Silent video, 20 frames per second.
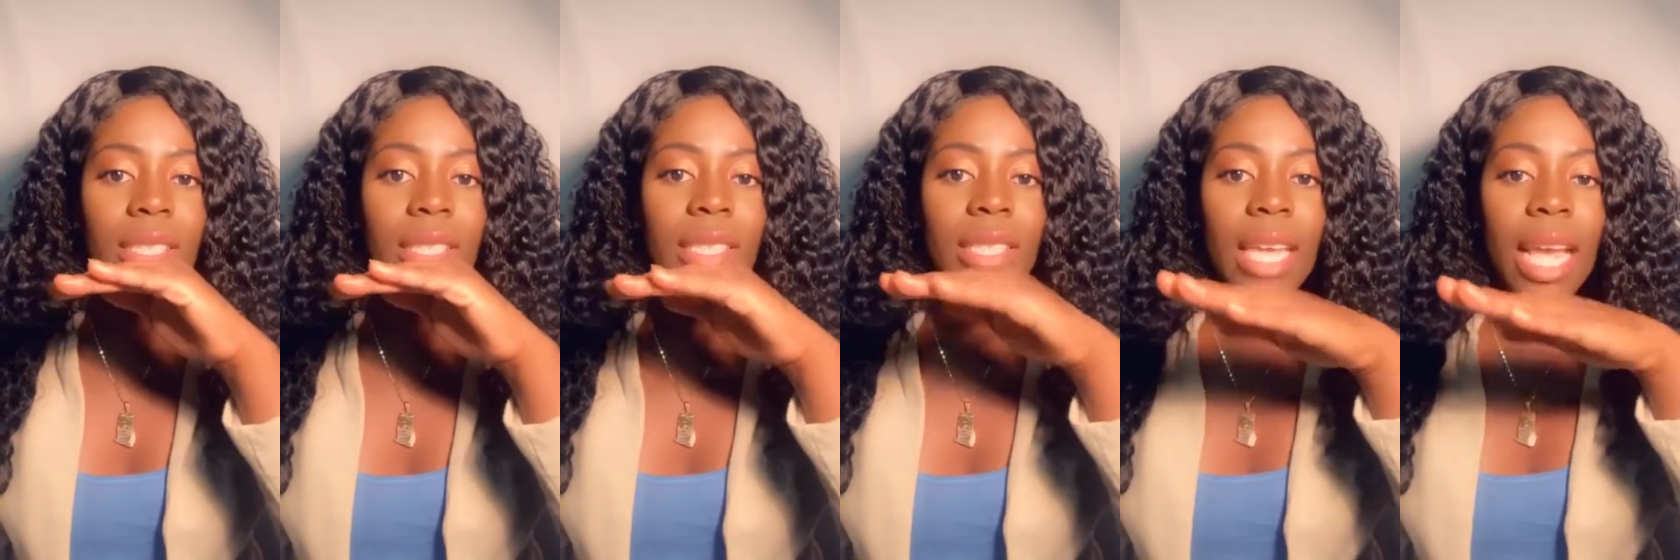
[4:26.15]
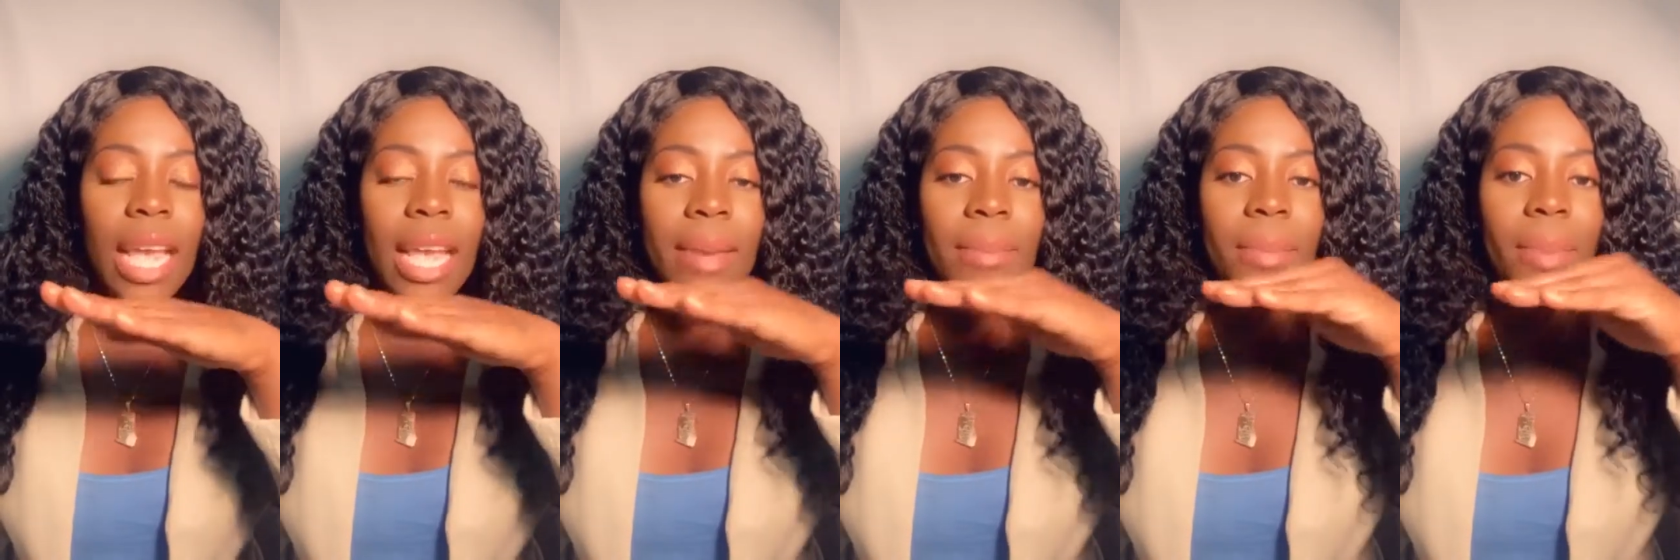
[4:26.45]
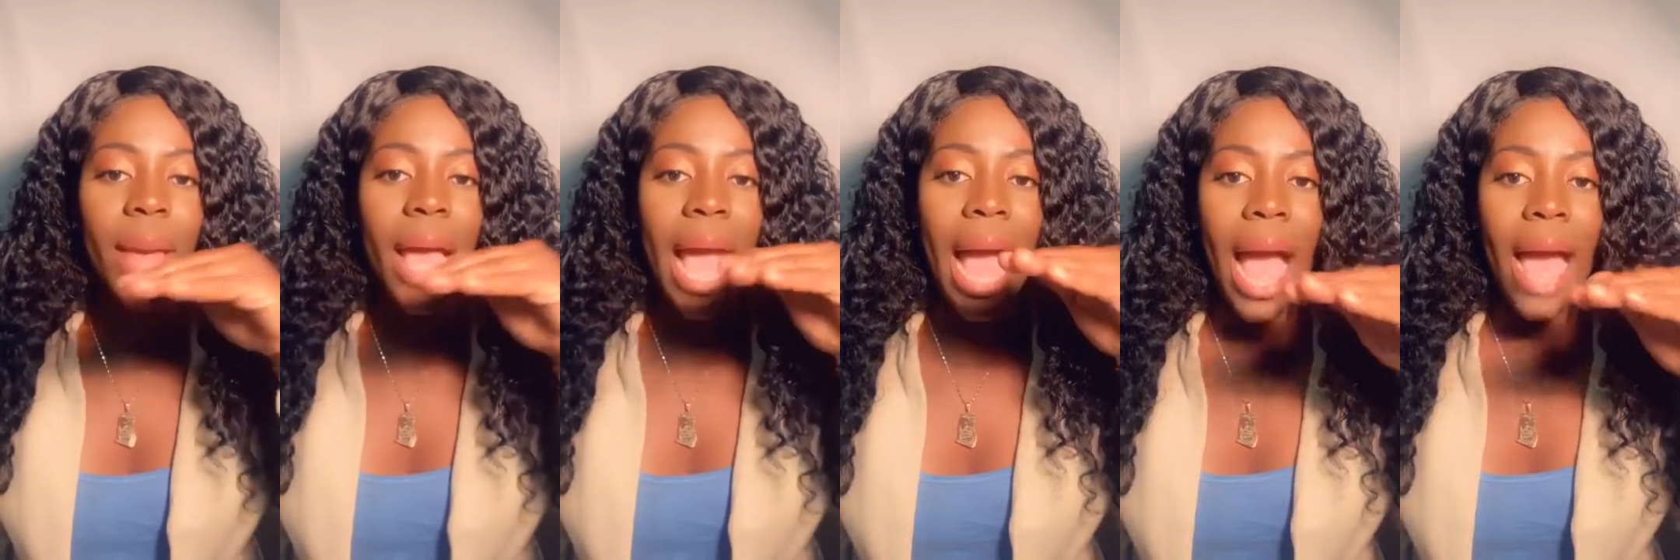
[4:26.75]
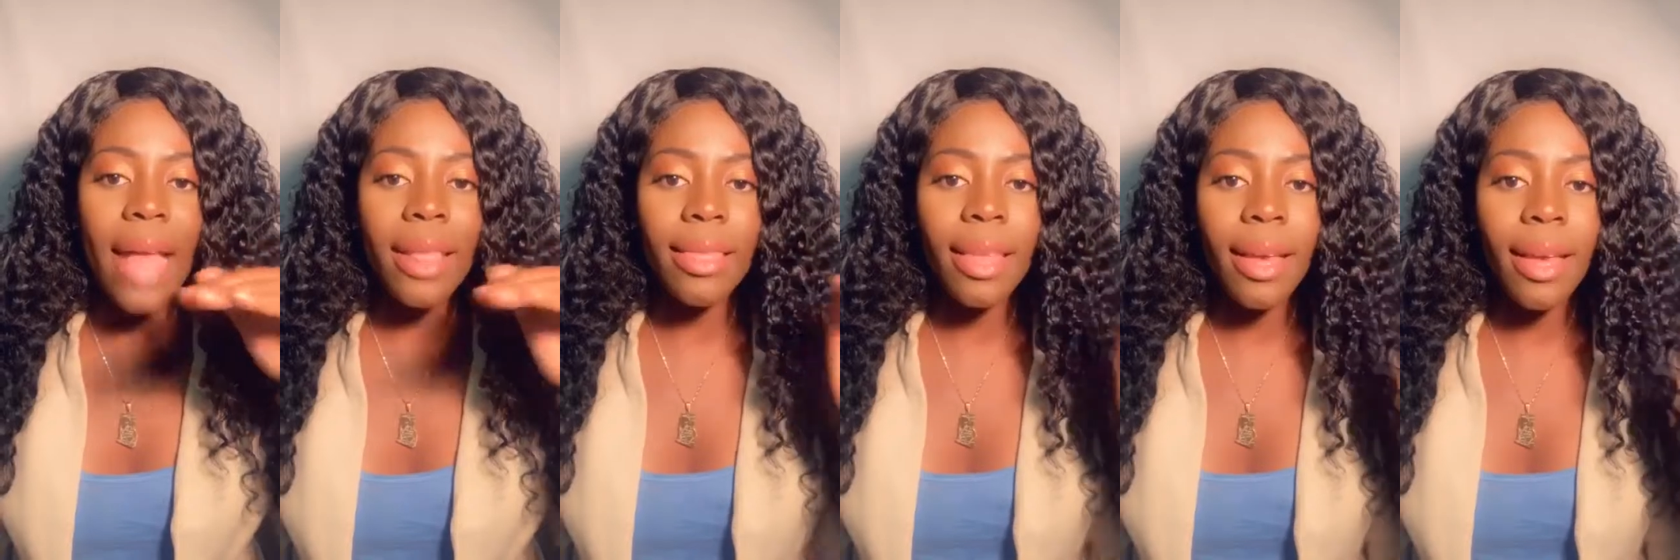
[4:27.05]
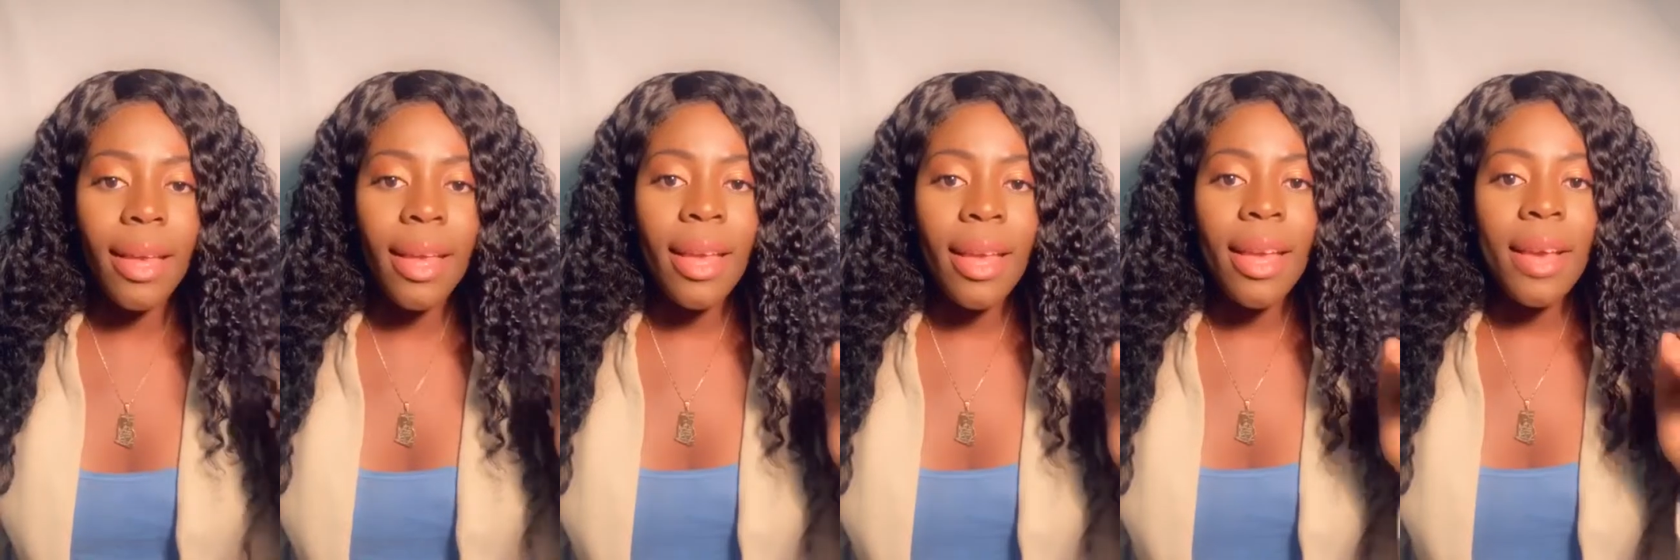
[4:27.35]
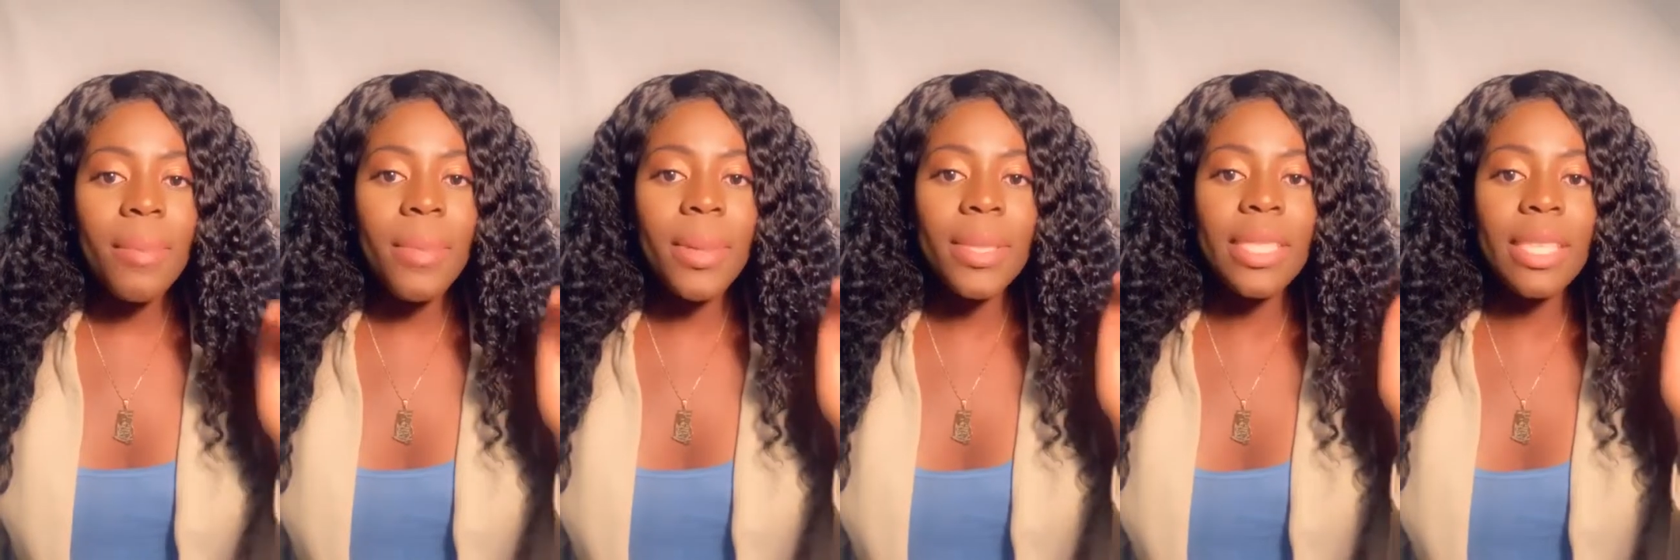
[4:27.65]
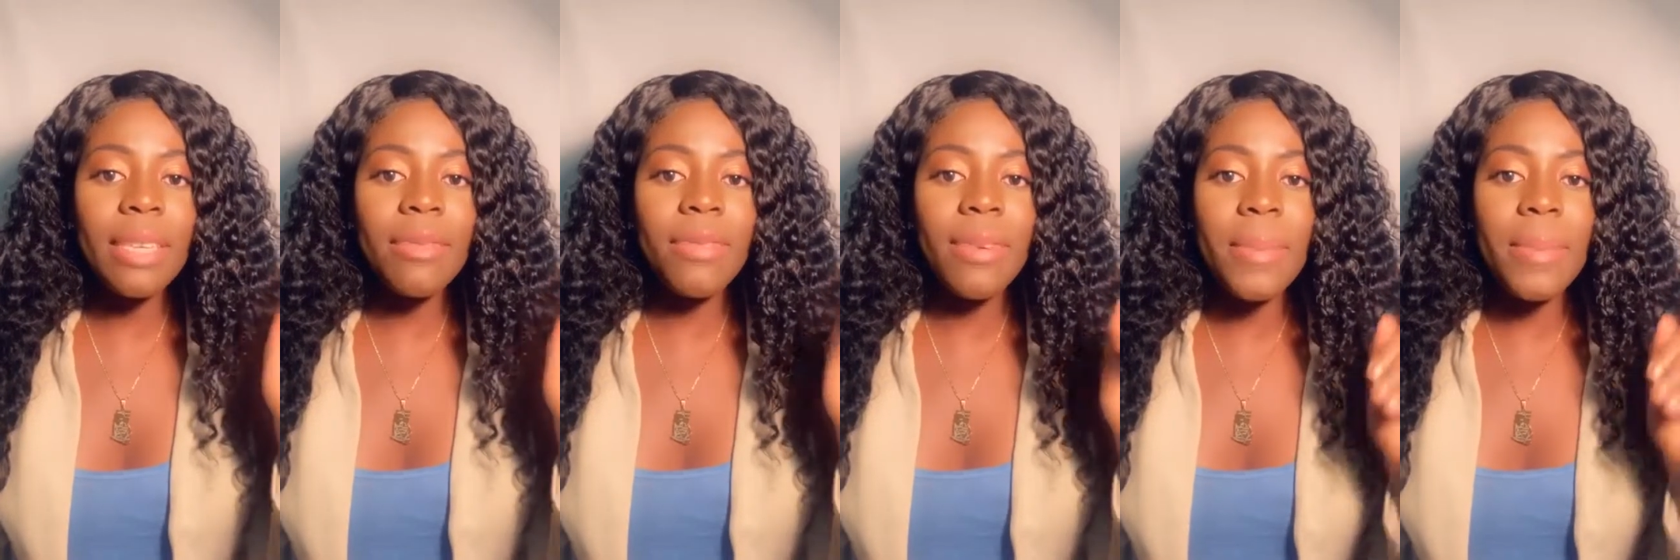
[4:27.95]
same path, but
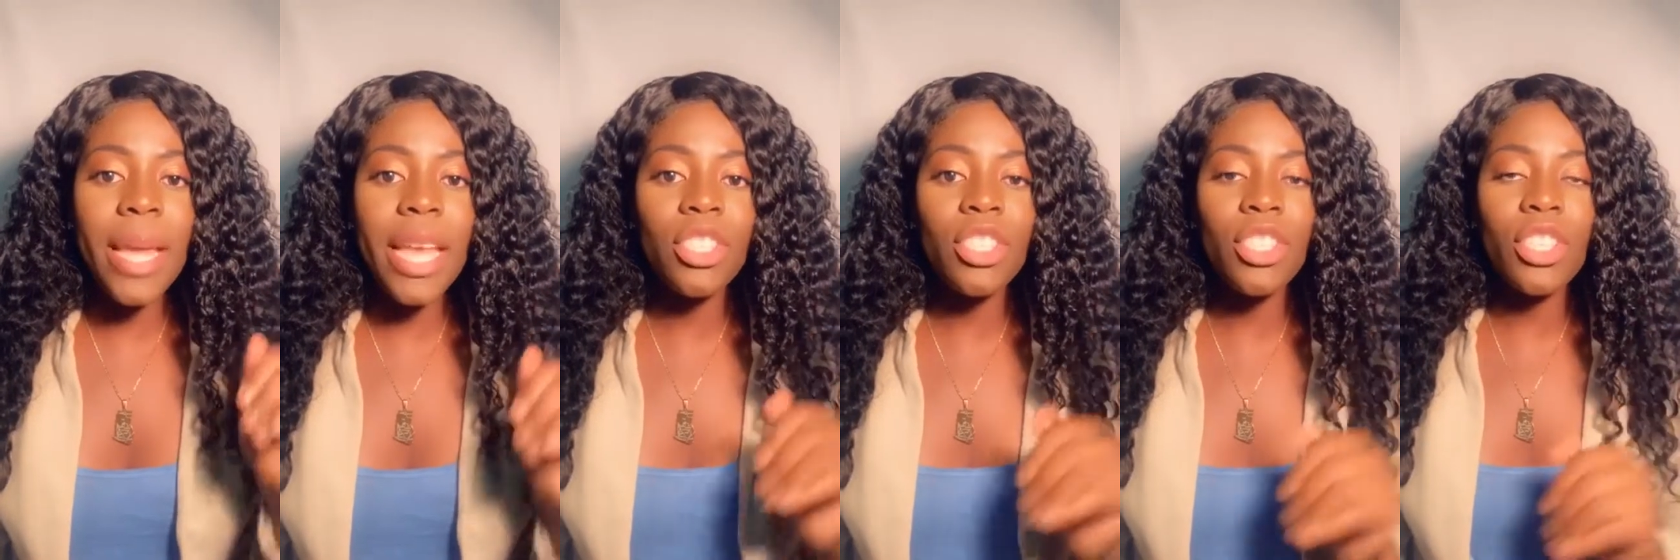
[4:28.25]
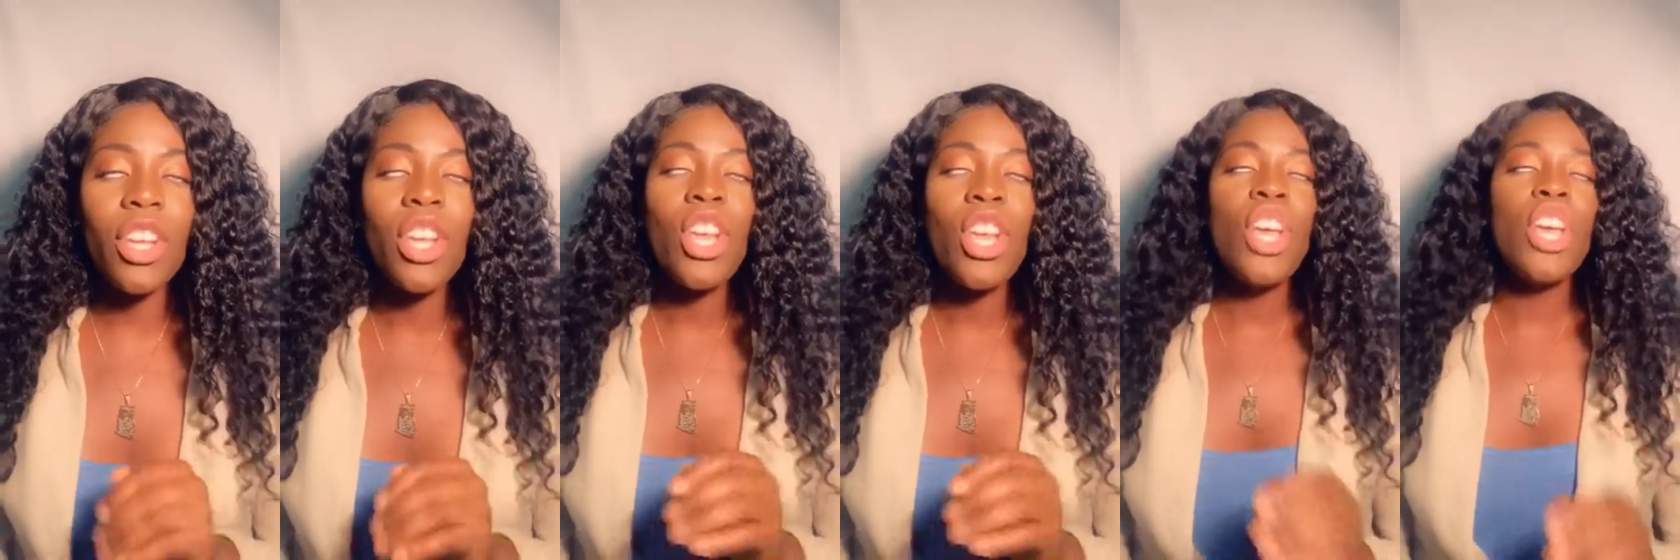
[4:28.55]
different major.